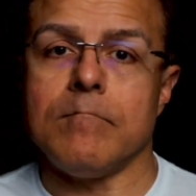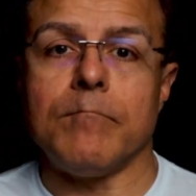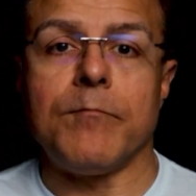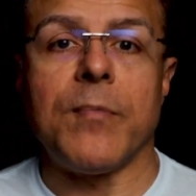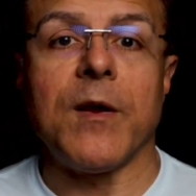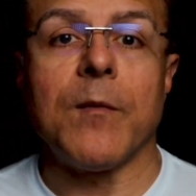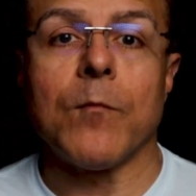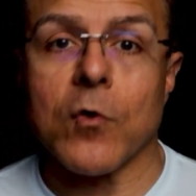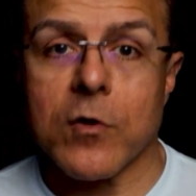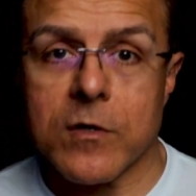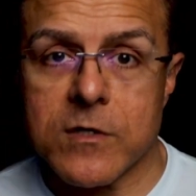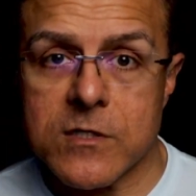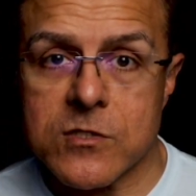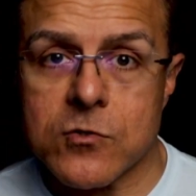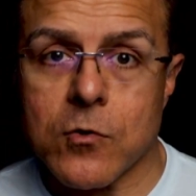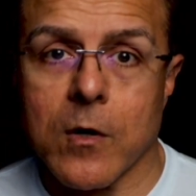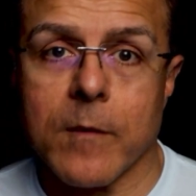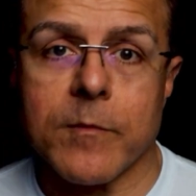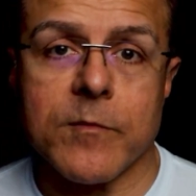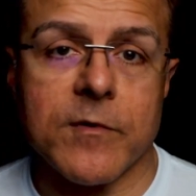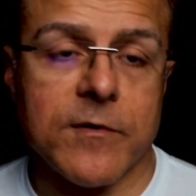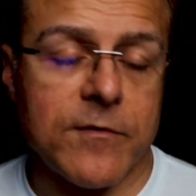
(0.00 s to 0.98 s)
Be more
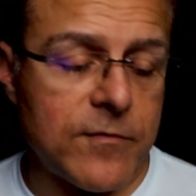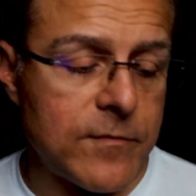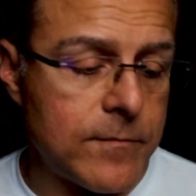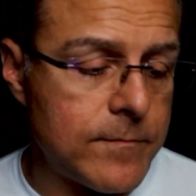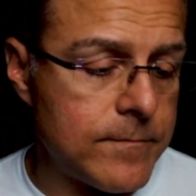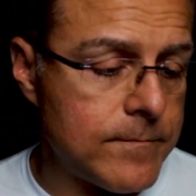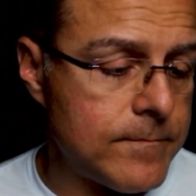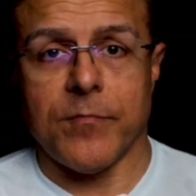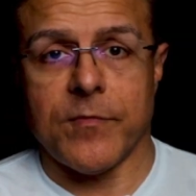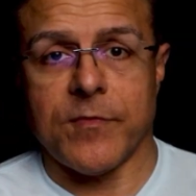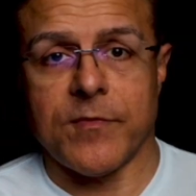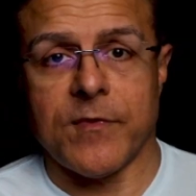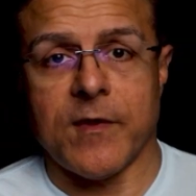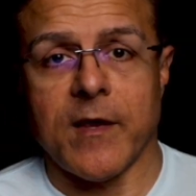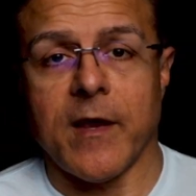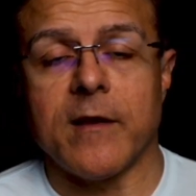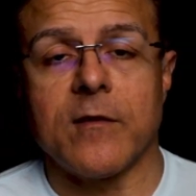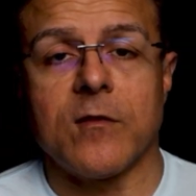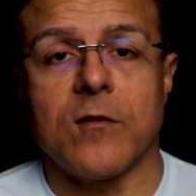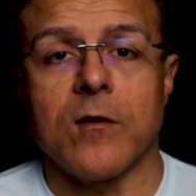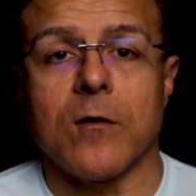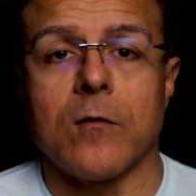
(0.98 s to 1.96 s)
descriptive.
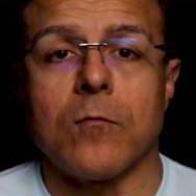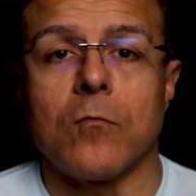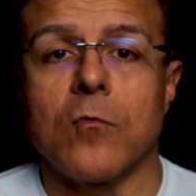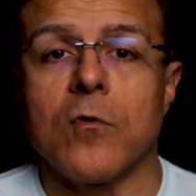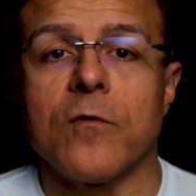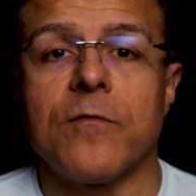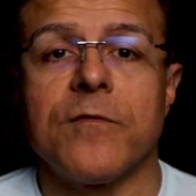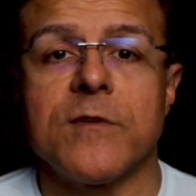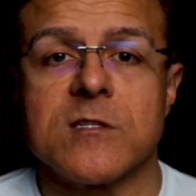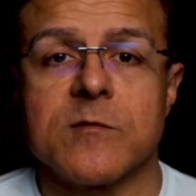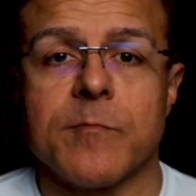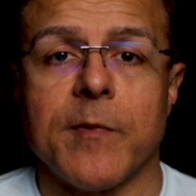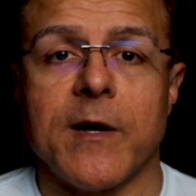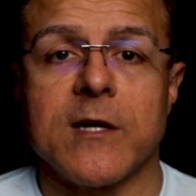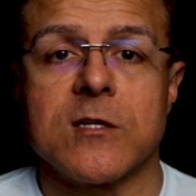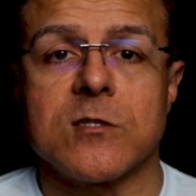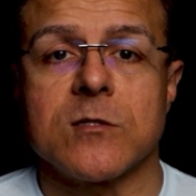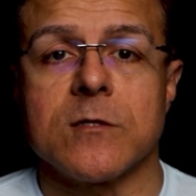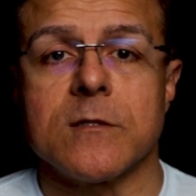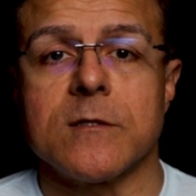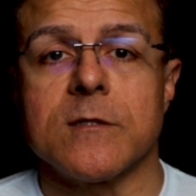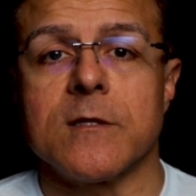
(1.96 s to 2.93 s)
Take the roof
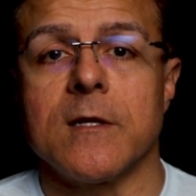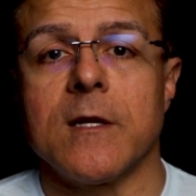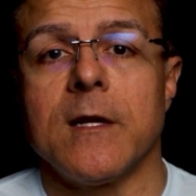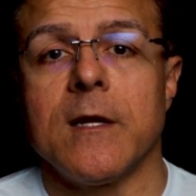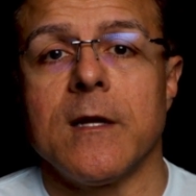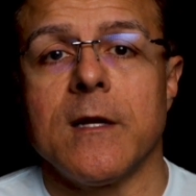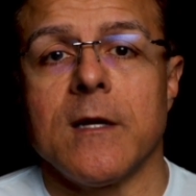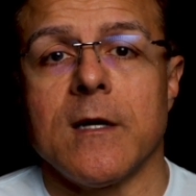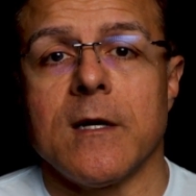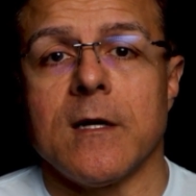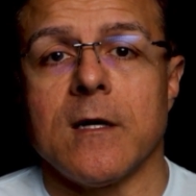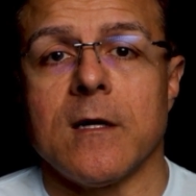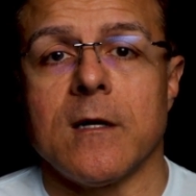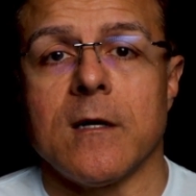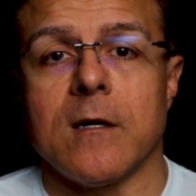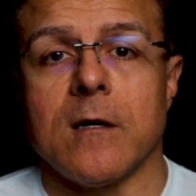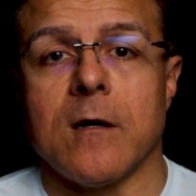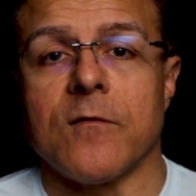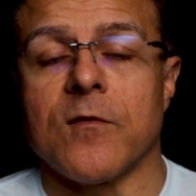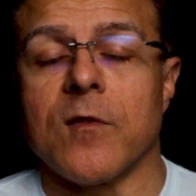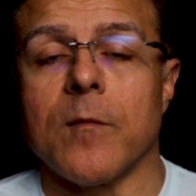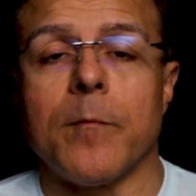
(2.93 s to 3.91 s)
inspection
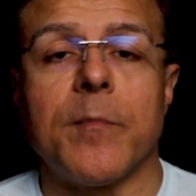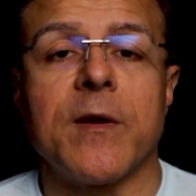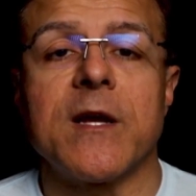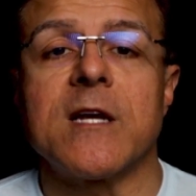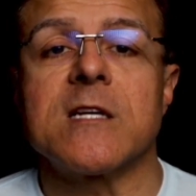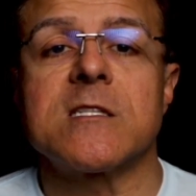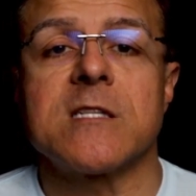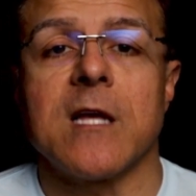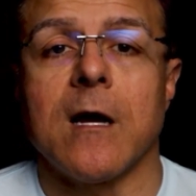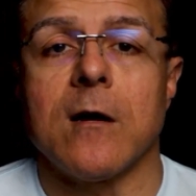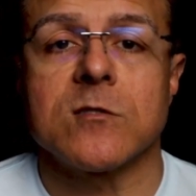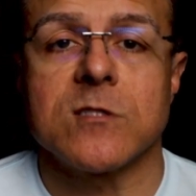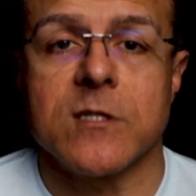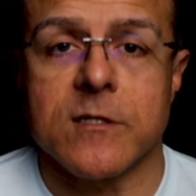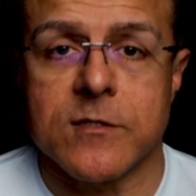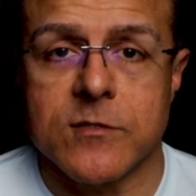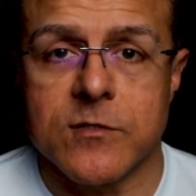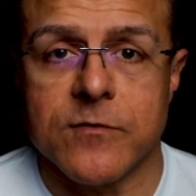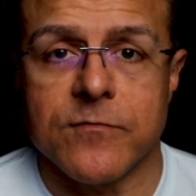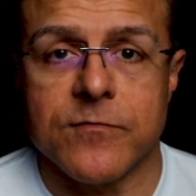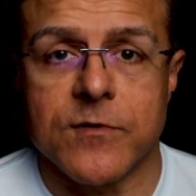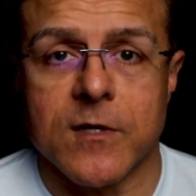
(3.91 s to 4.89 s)
of the biggest house
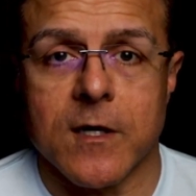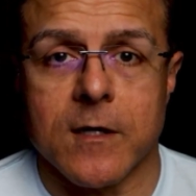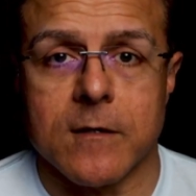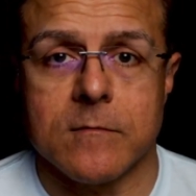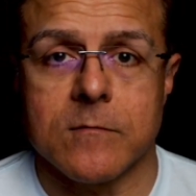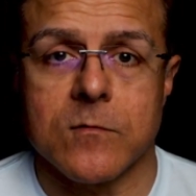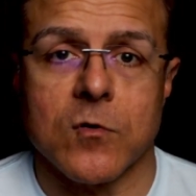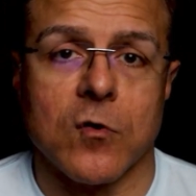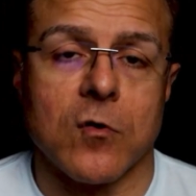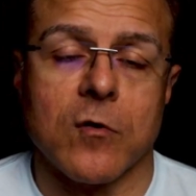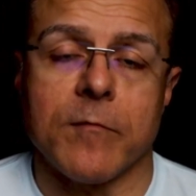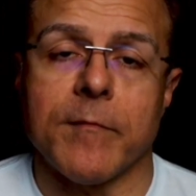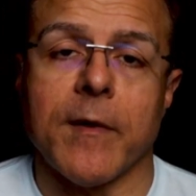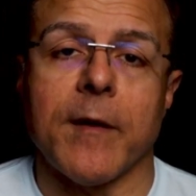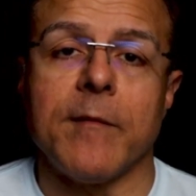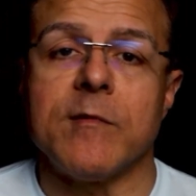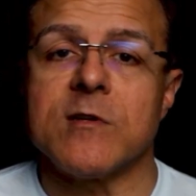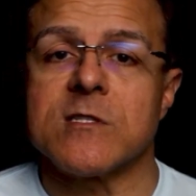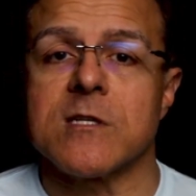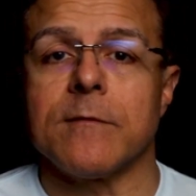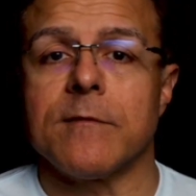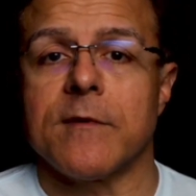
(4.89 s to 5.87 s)
that you've done, or
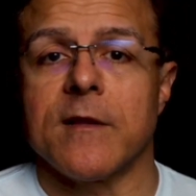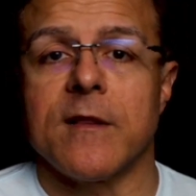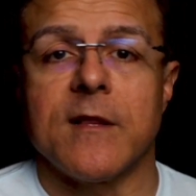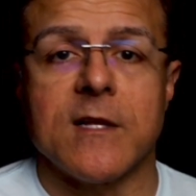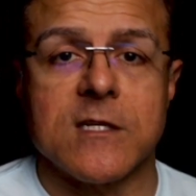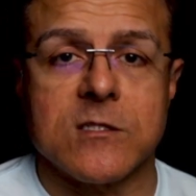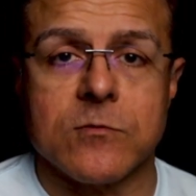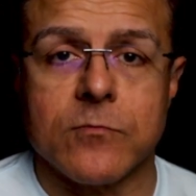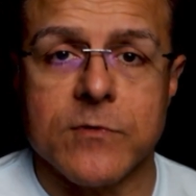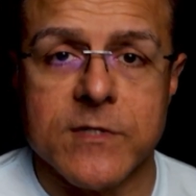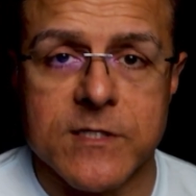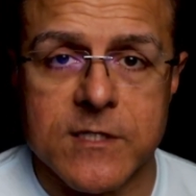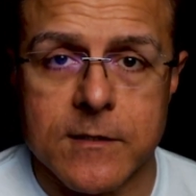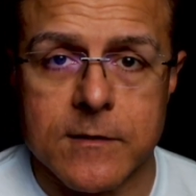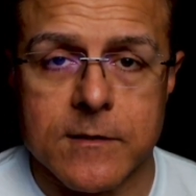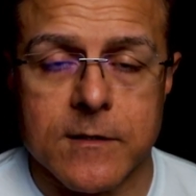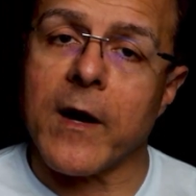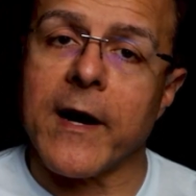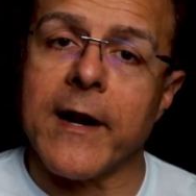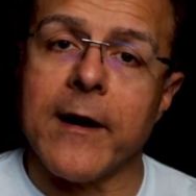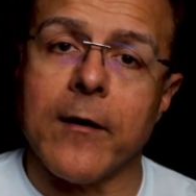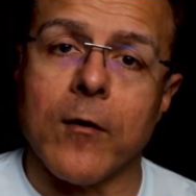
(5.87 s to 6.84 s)
maybe something that's recent.
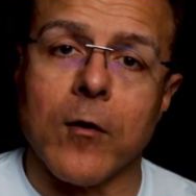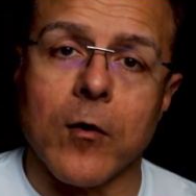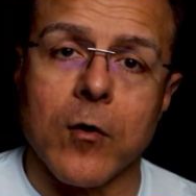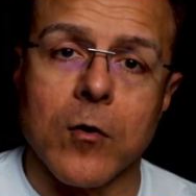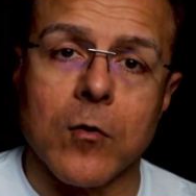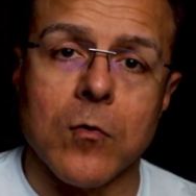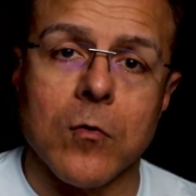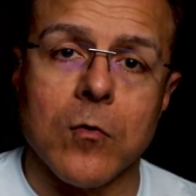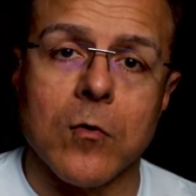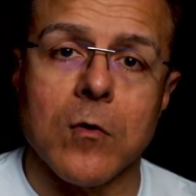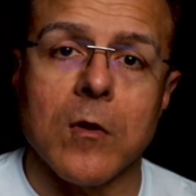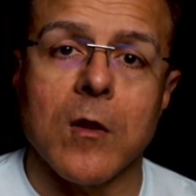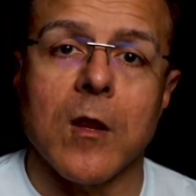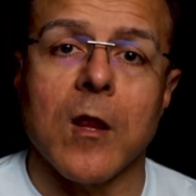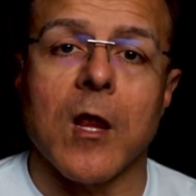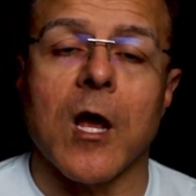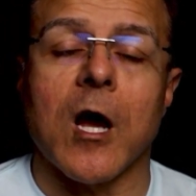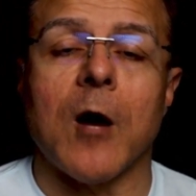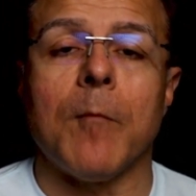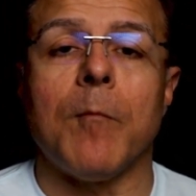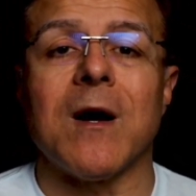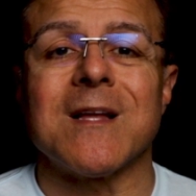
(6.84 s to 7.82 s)
Write an article
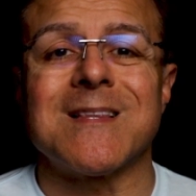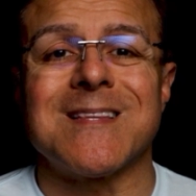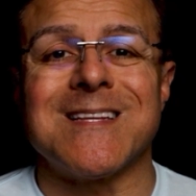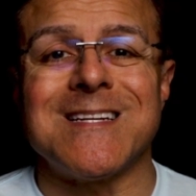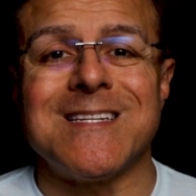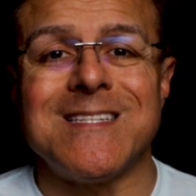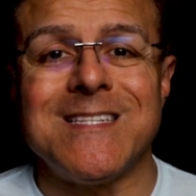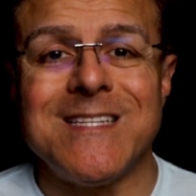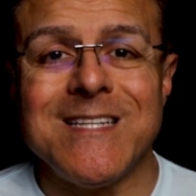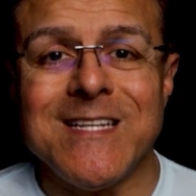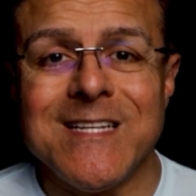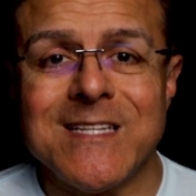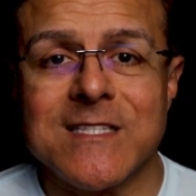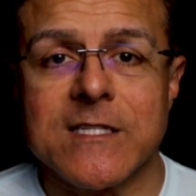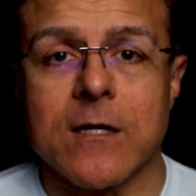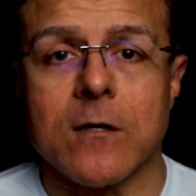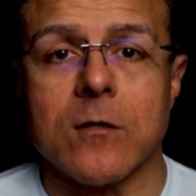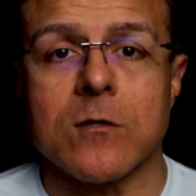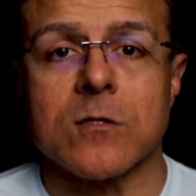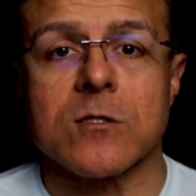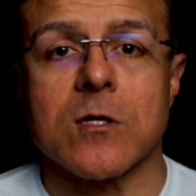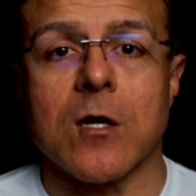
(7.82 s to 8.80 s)
about the
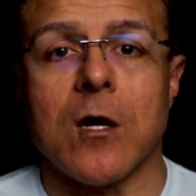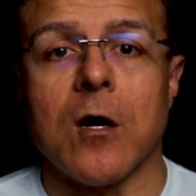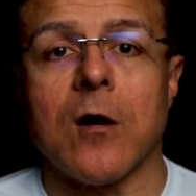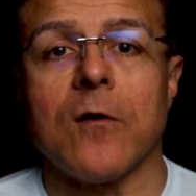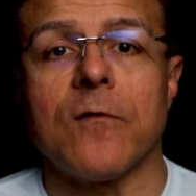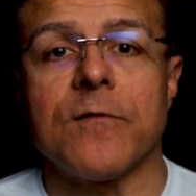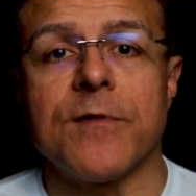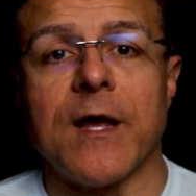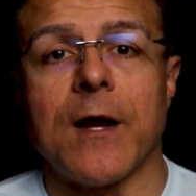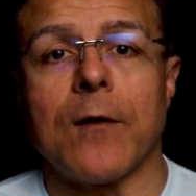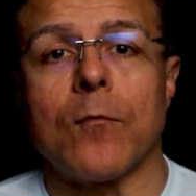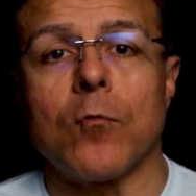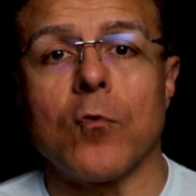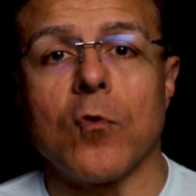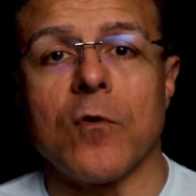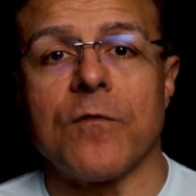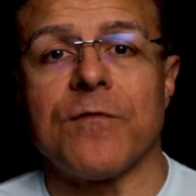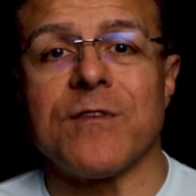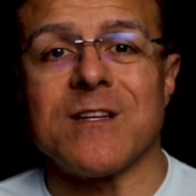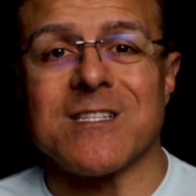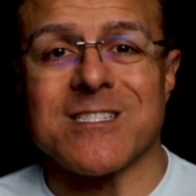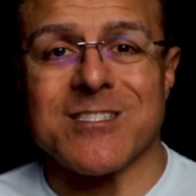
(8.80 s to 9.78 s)
details of that
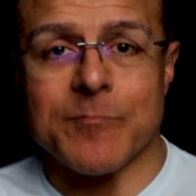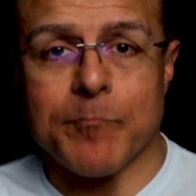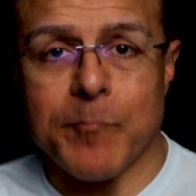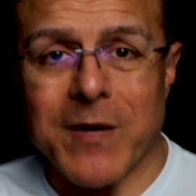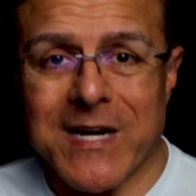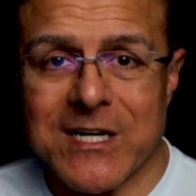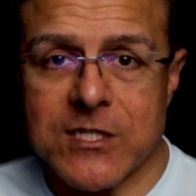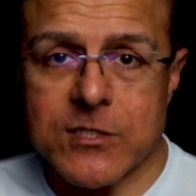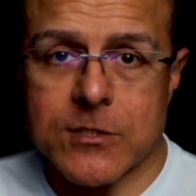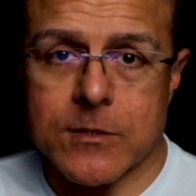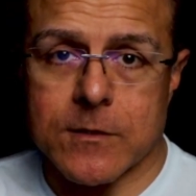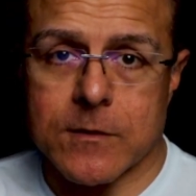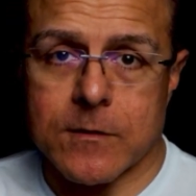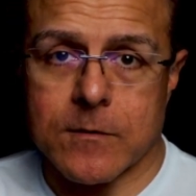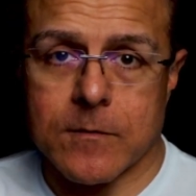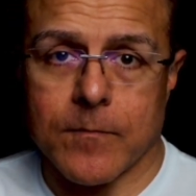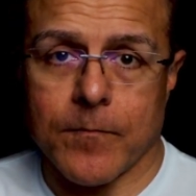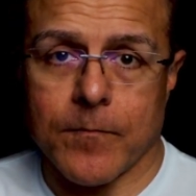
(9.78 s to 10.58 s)
roof inspection.